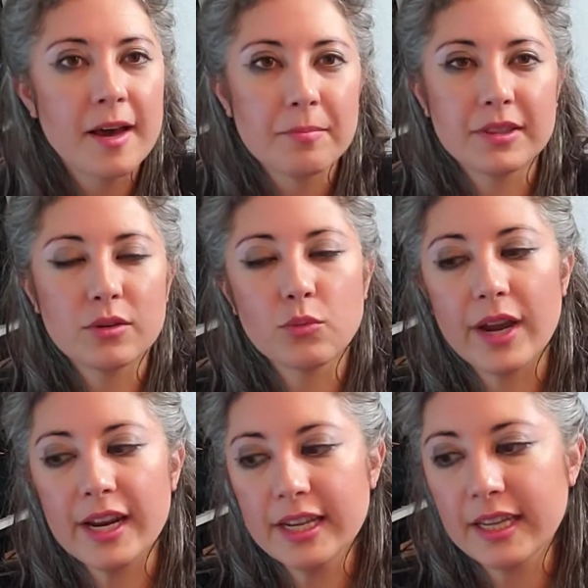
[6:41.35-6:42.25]
But the
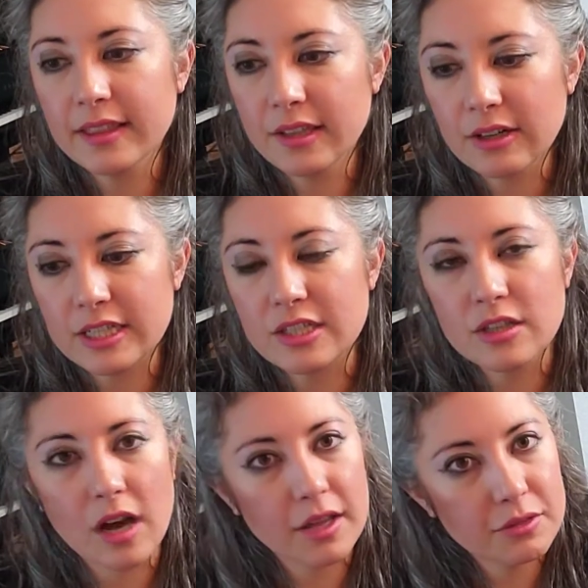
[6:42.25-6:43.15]
way to get there is
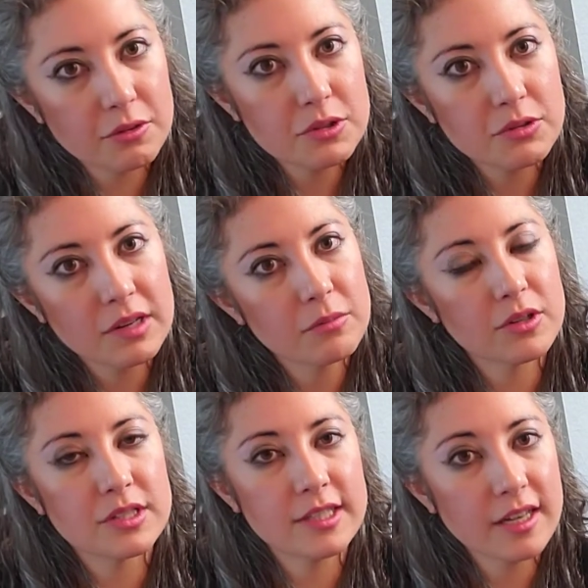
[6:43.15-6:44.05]
not through doing
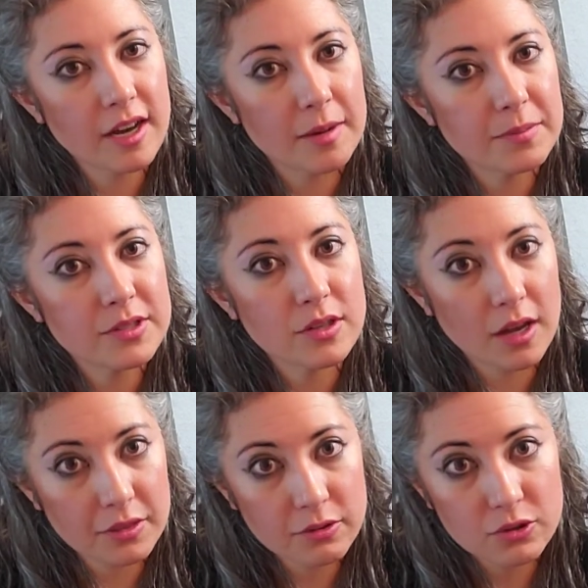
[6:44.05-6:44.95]
more sit-ups,
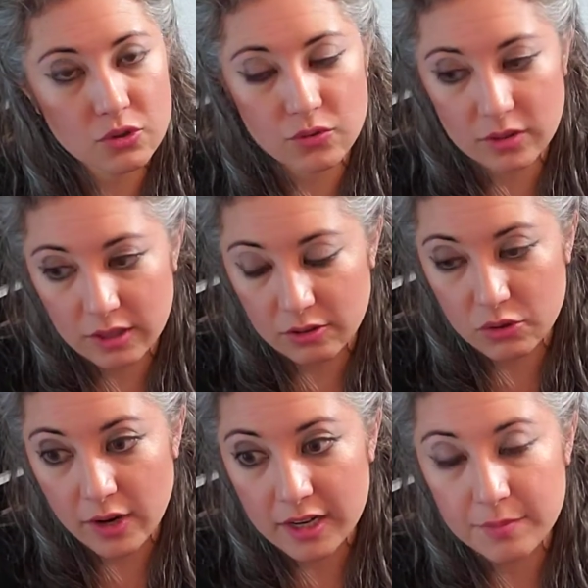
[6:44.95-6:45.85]
not through, you know,
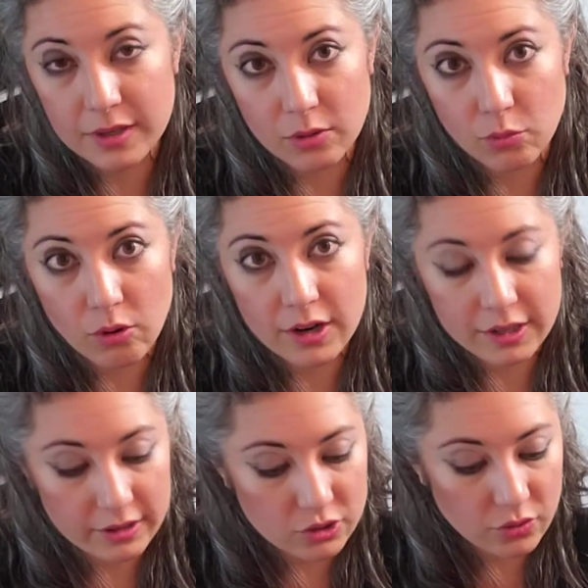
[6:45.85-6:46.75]
trying to be a
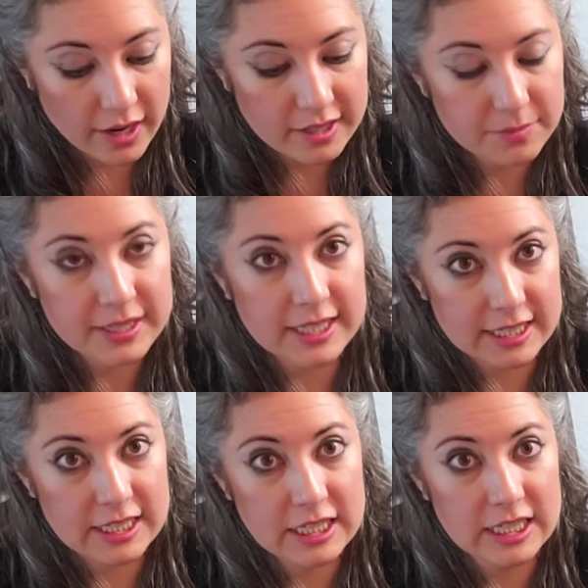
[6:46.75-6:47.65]
warrior, trying to be
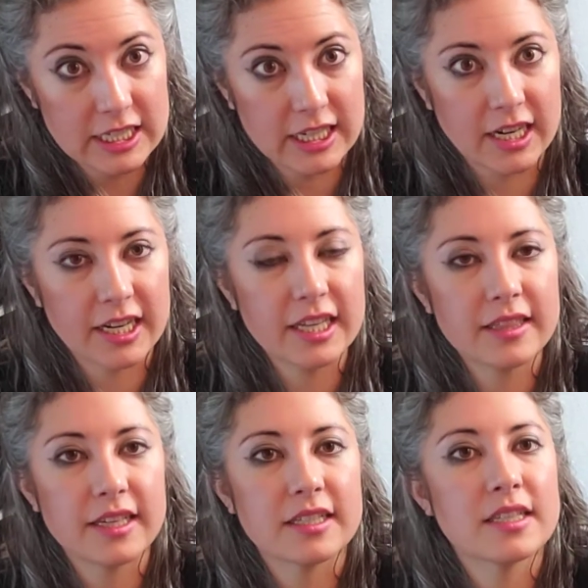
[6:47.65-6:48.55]
like, oh, I got to
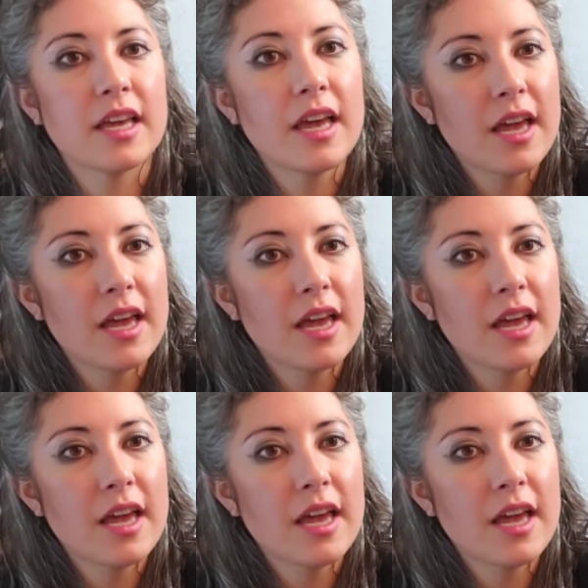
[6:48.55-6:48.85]
get this.